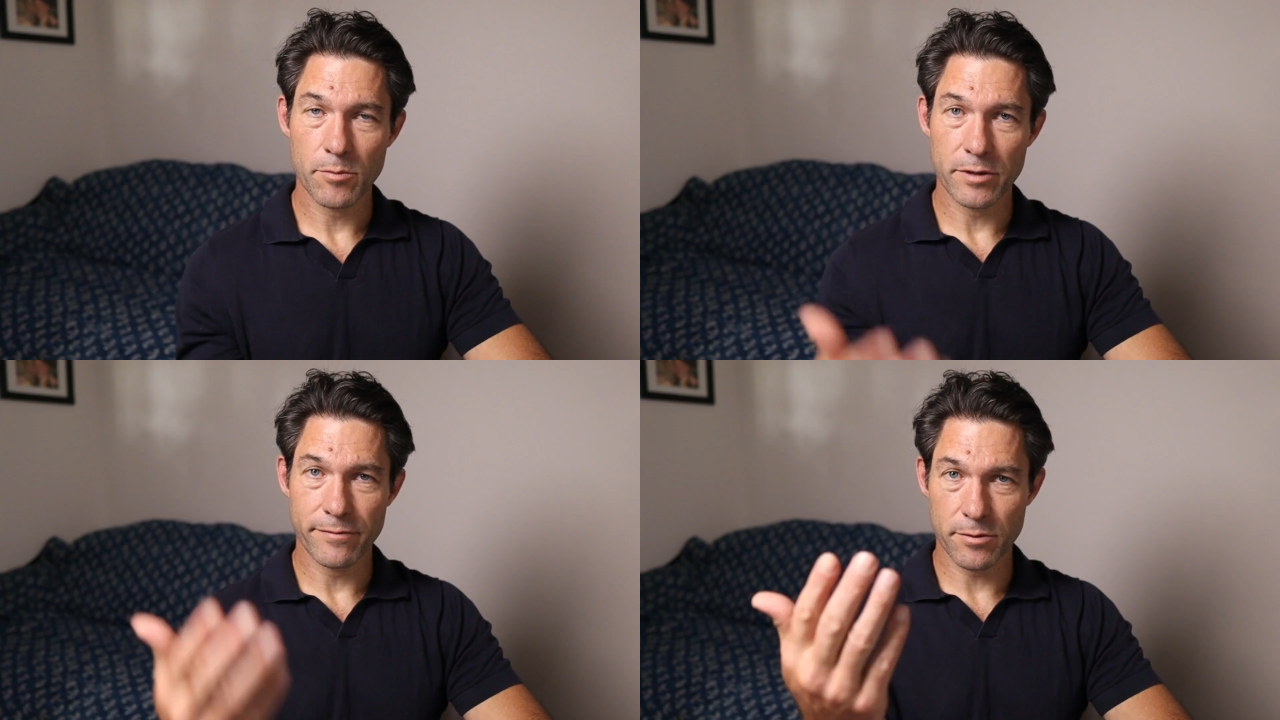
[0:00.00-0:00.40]

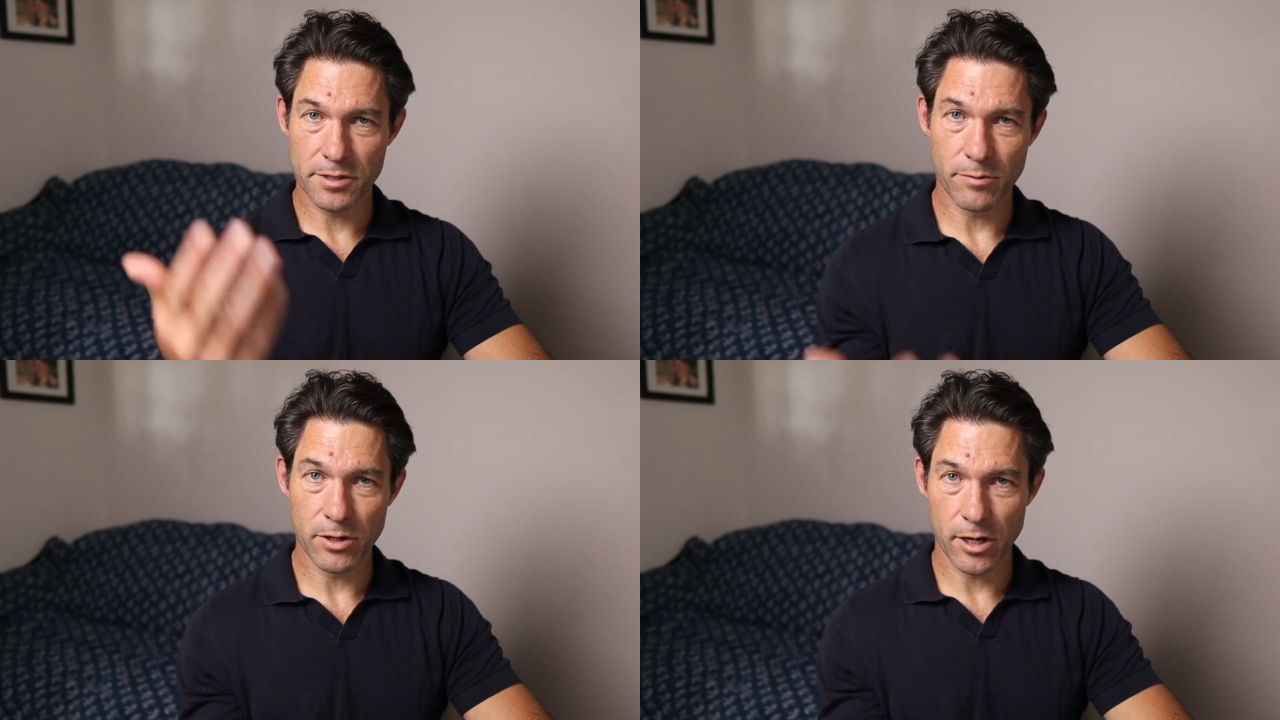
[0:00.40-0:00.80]
before
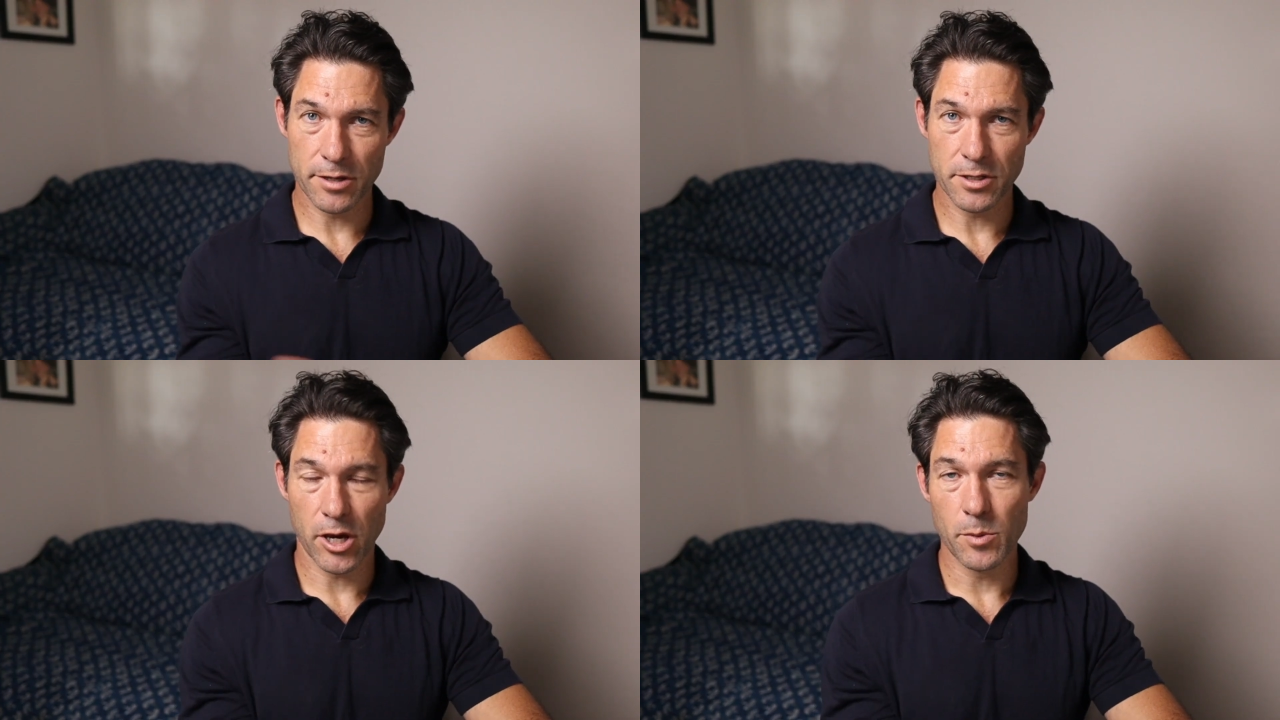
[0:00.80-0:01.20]
someone
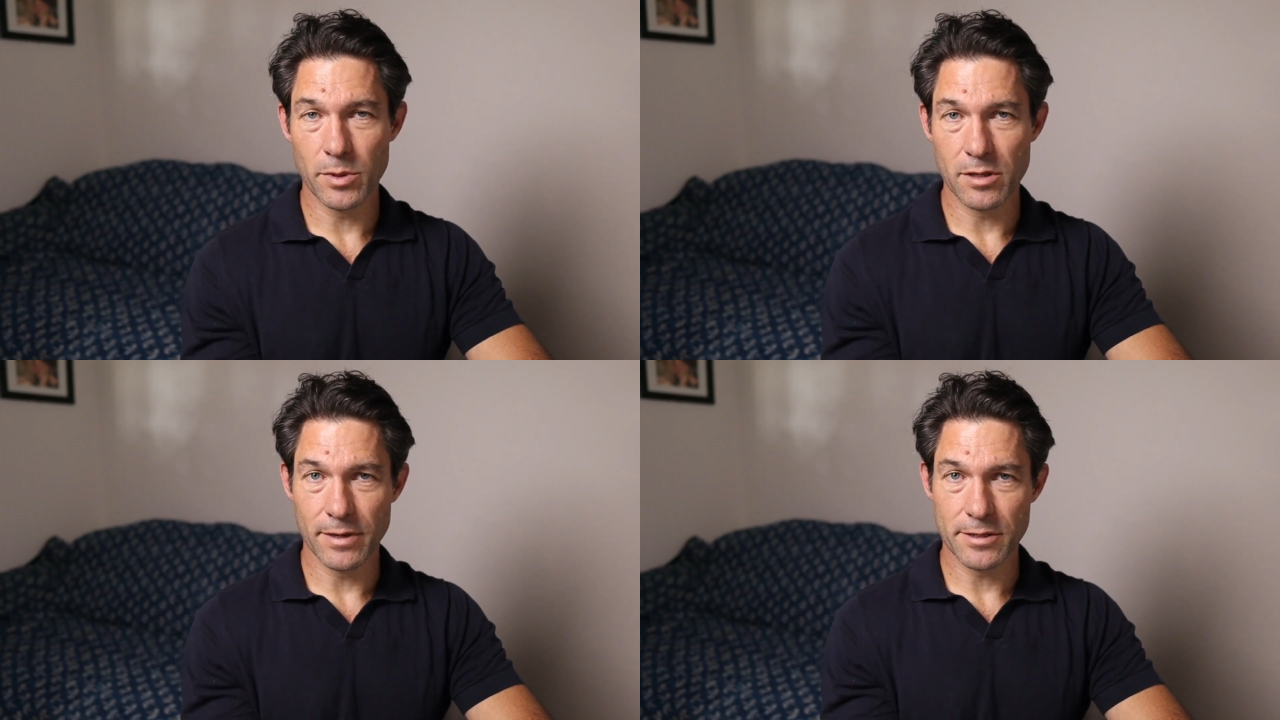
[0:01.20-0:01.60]
goes to
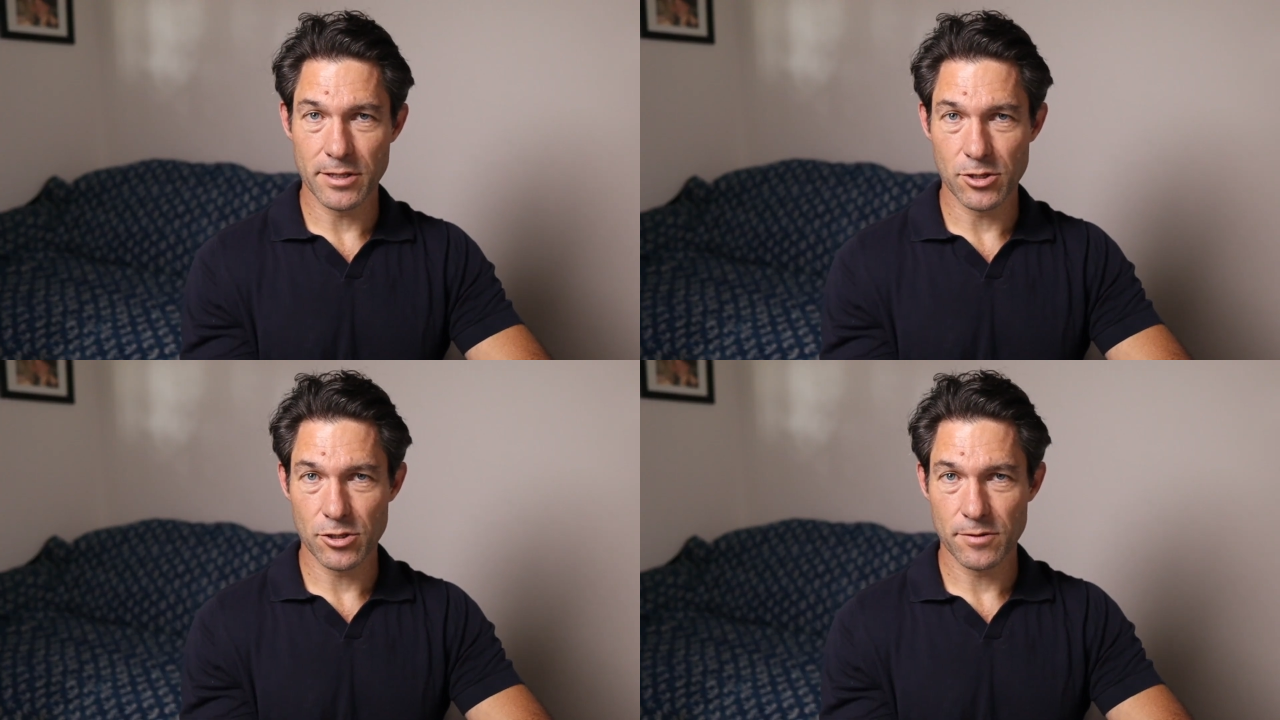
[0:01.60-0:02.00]
open the
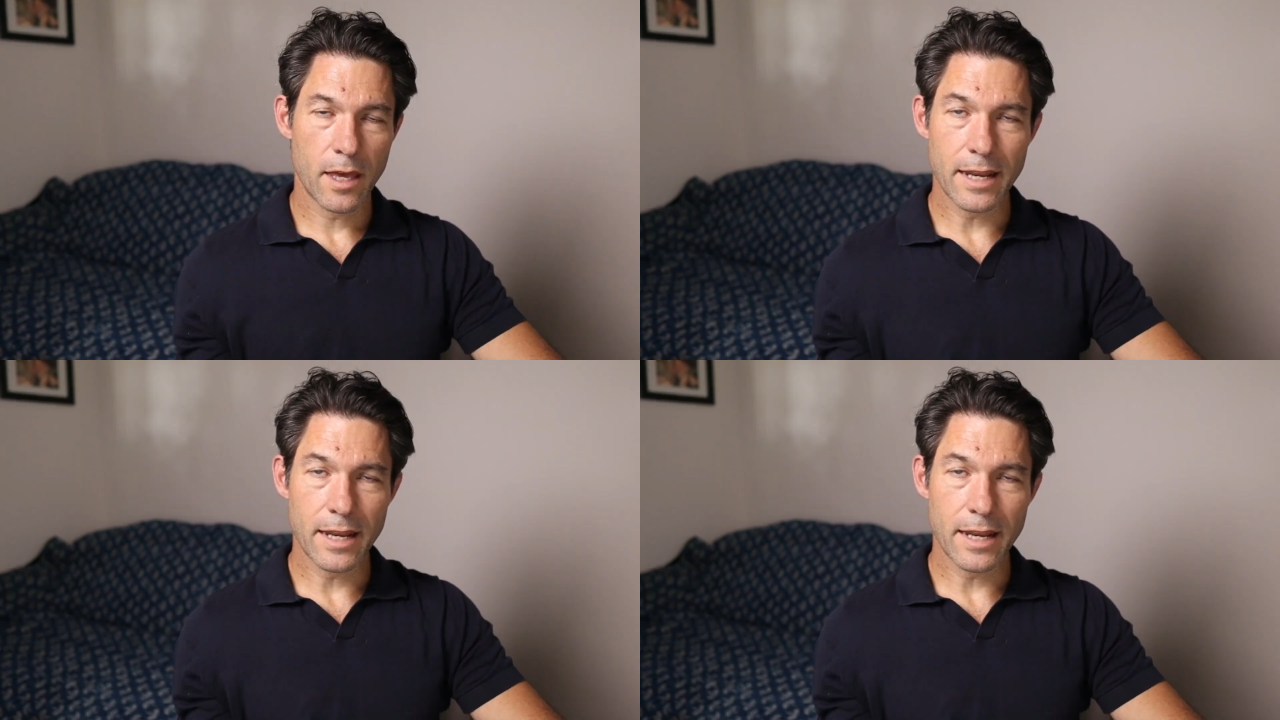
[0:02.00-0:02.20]
message.